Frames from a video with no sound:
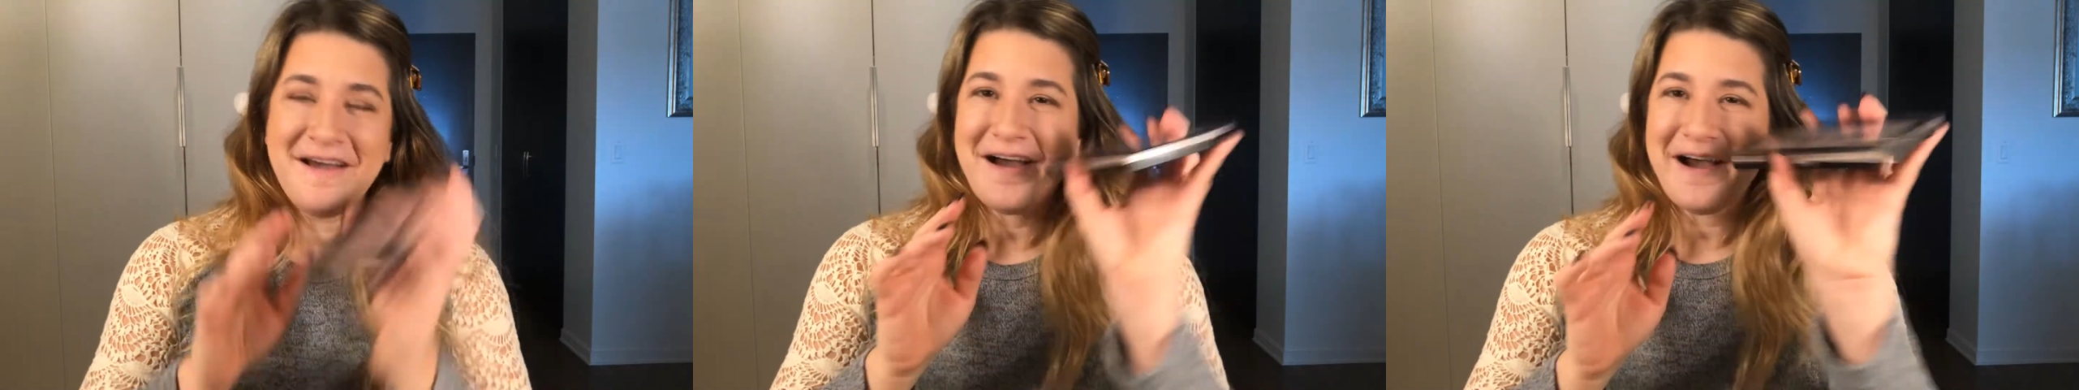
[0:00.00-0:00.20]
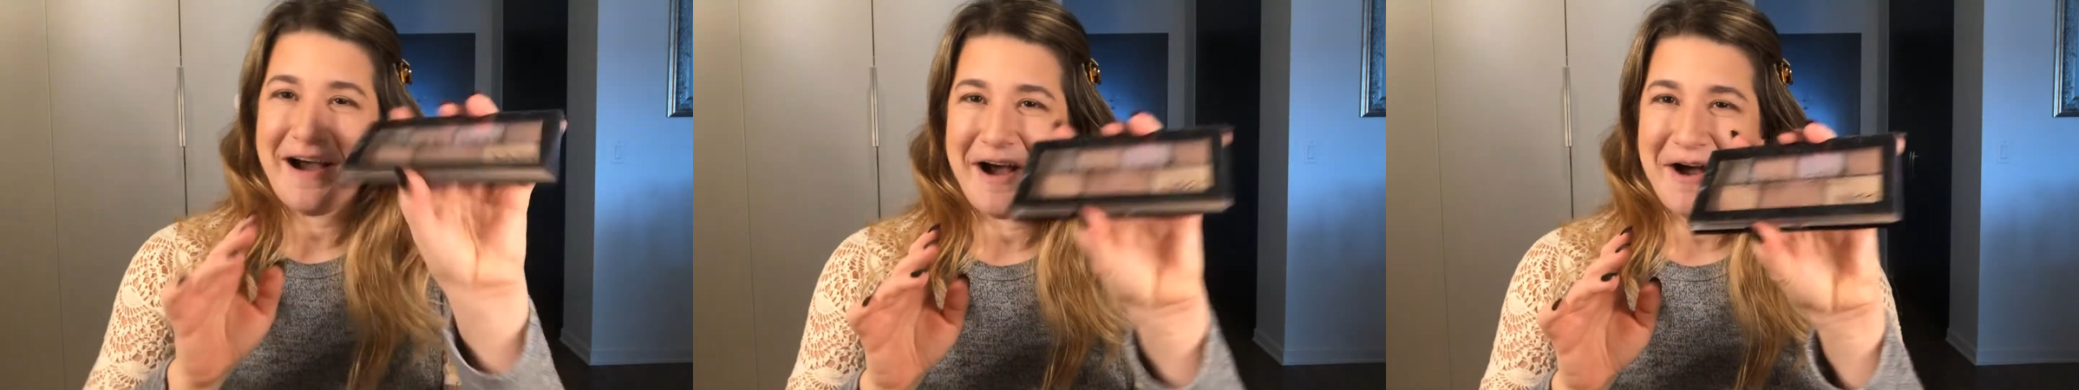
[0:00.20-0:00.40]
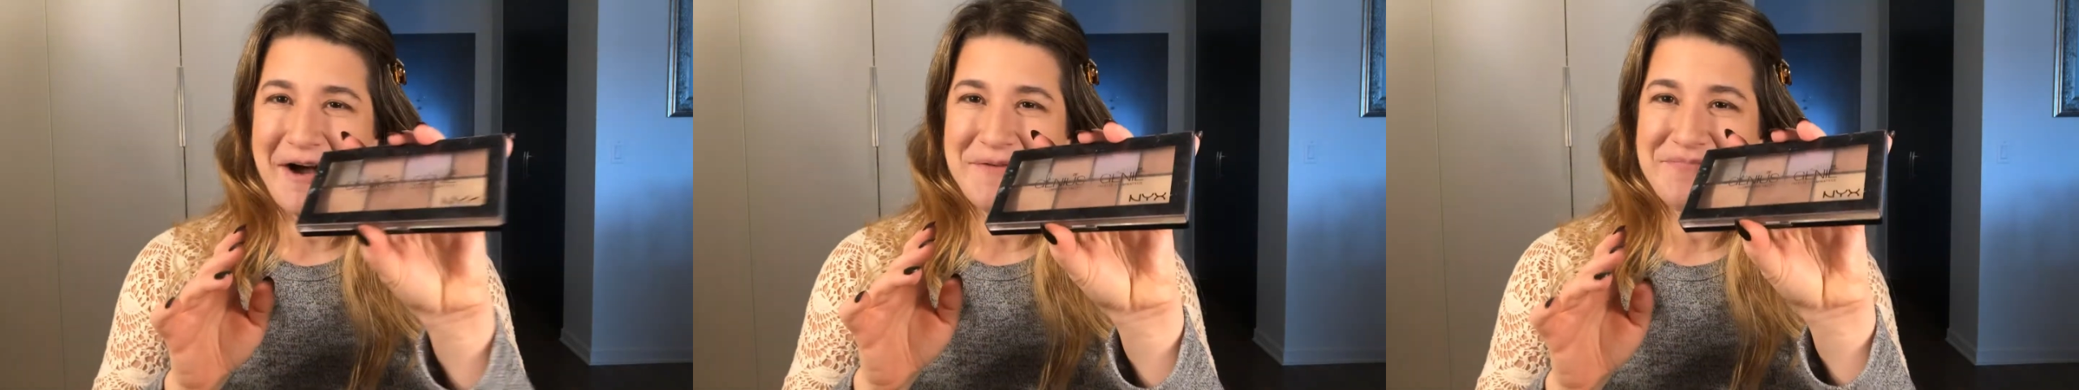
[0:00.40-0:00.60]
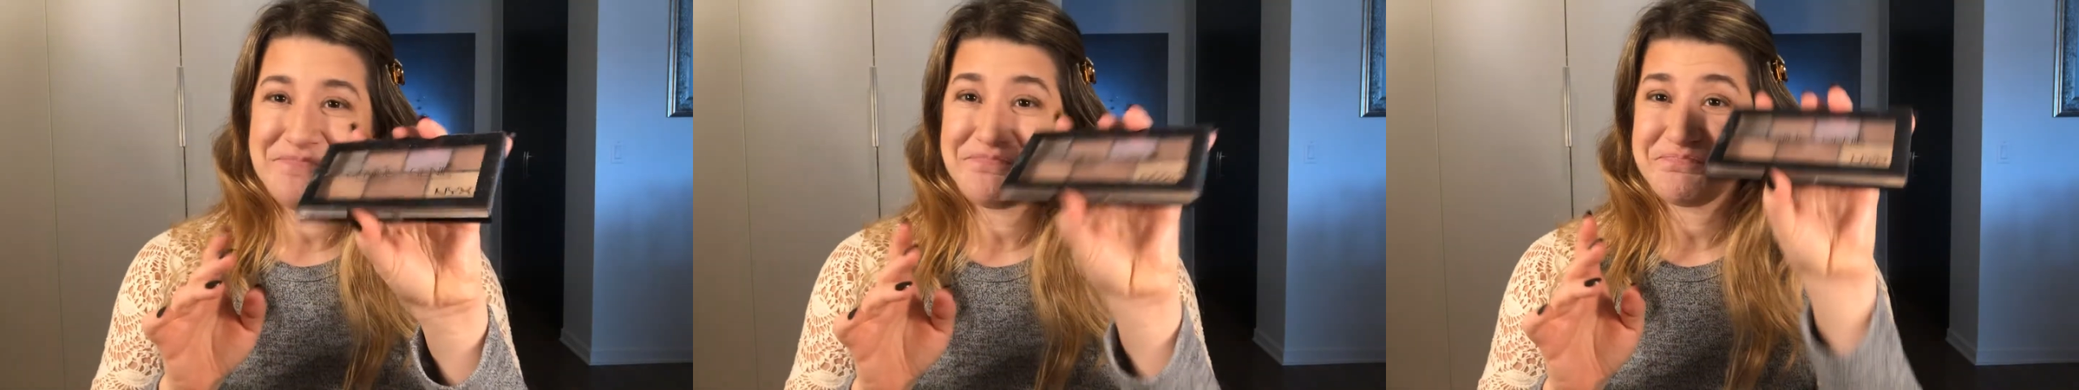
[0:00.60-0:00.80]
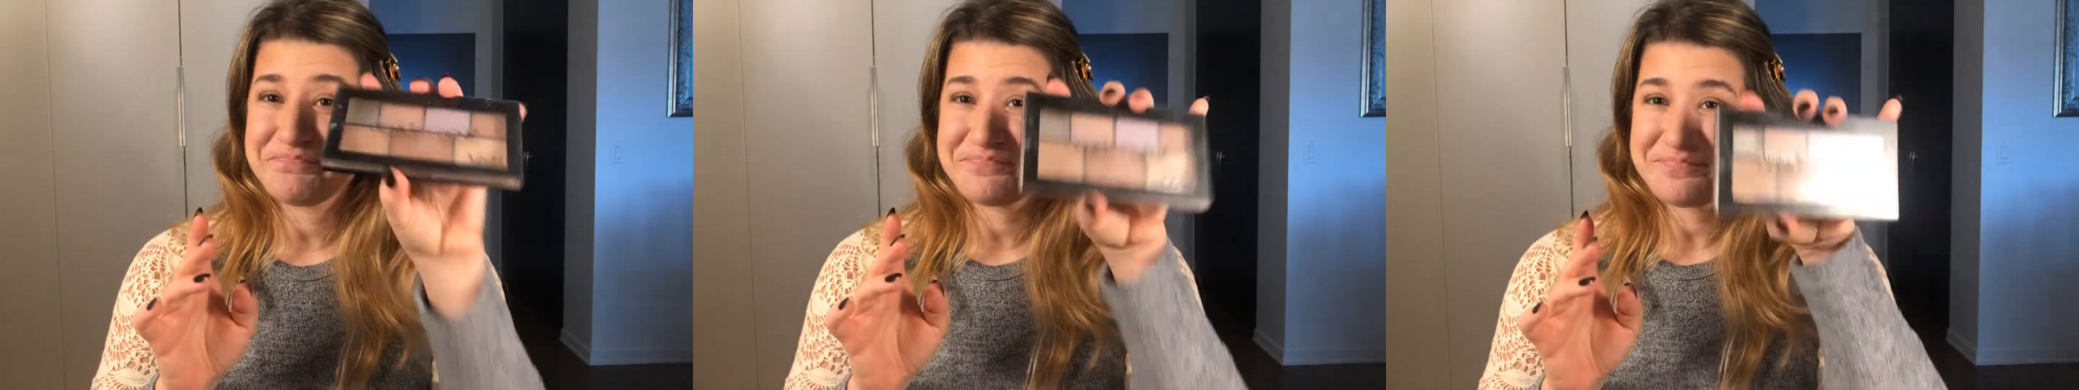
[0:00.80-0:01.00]

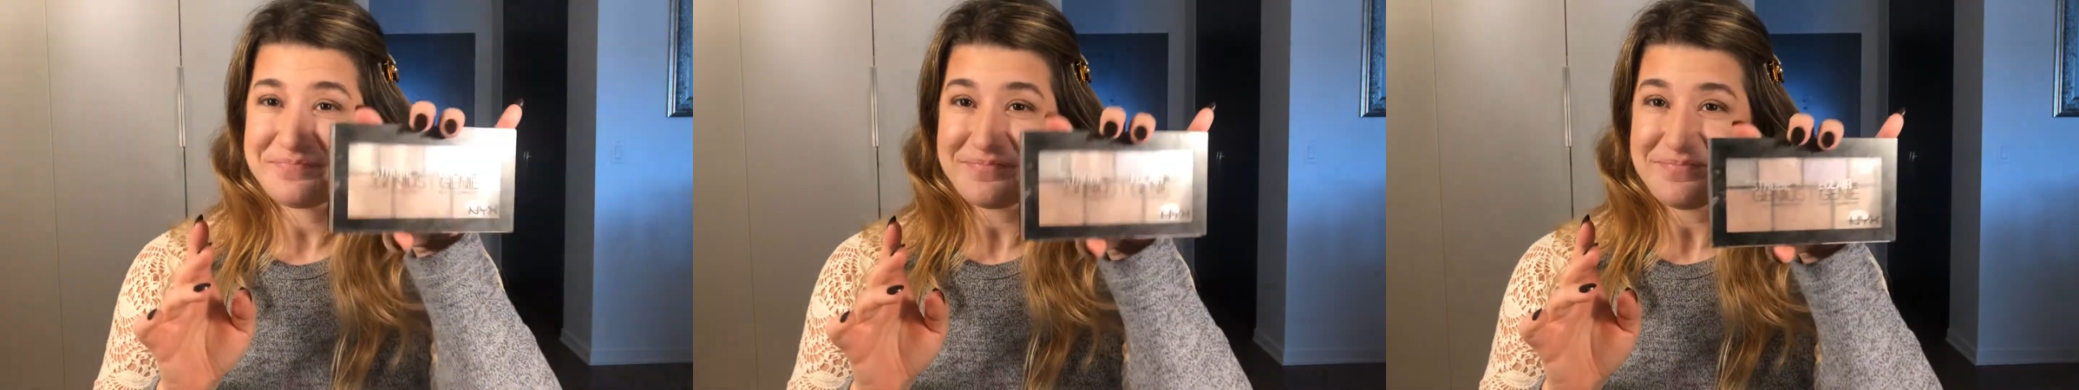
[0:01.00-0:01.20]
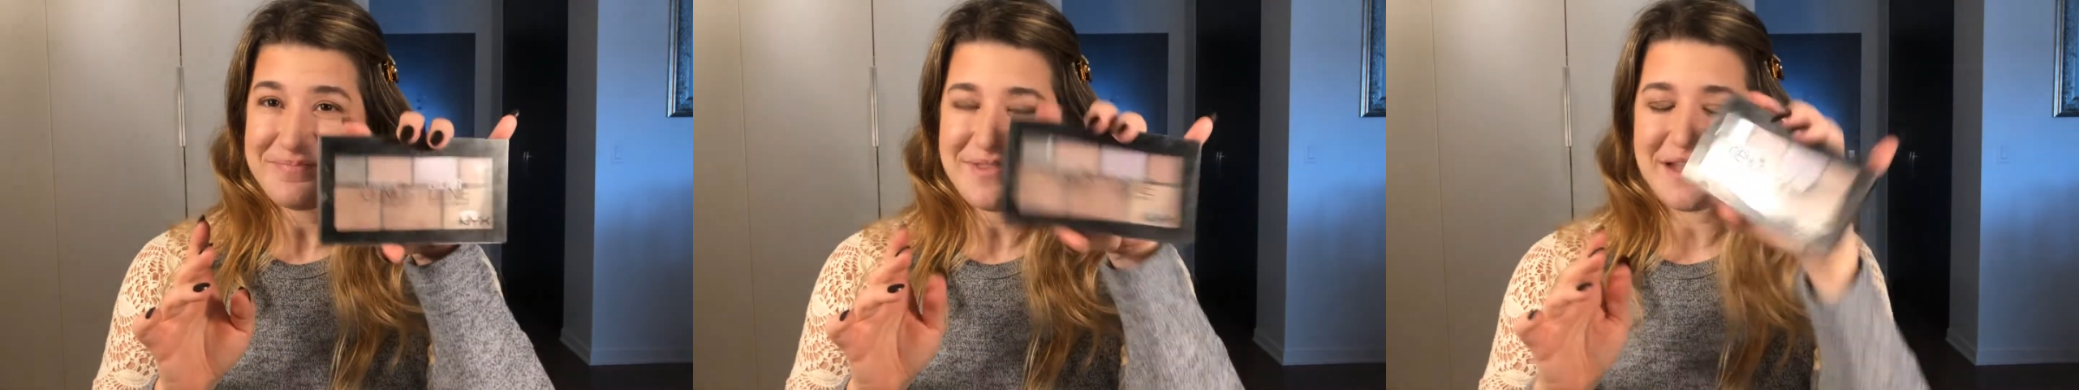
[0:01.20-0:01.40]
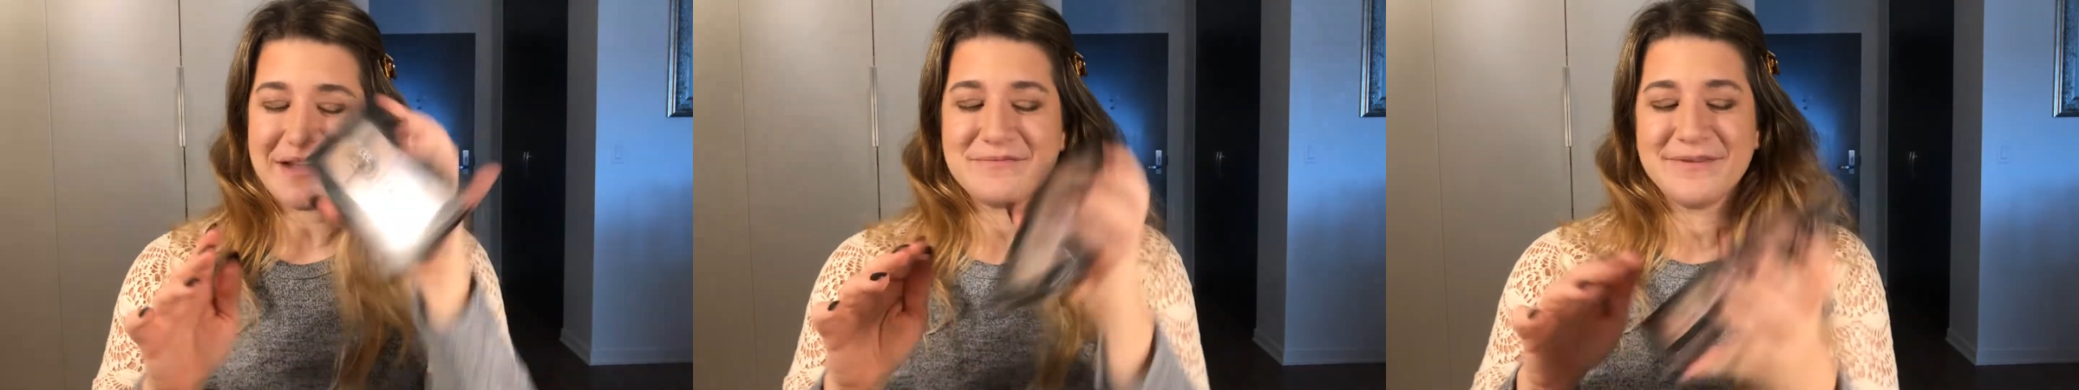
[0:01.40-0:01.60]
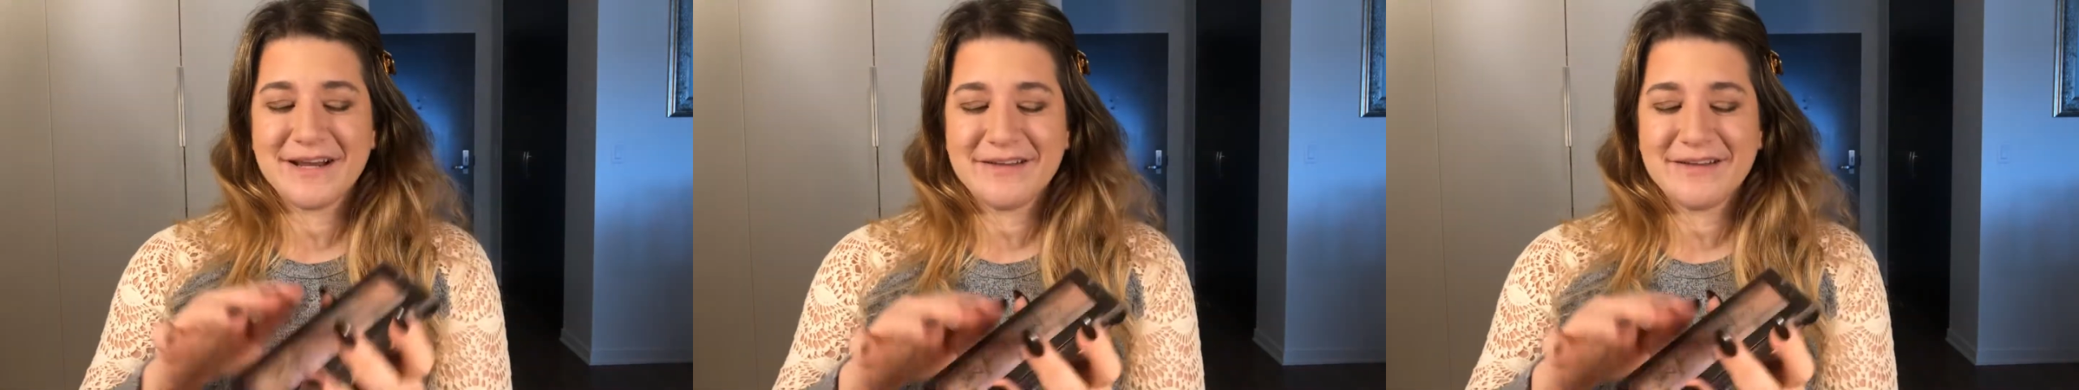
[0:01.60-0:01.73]
But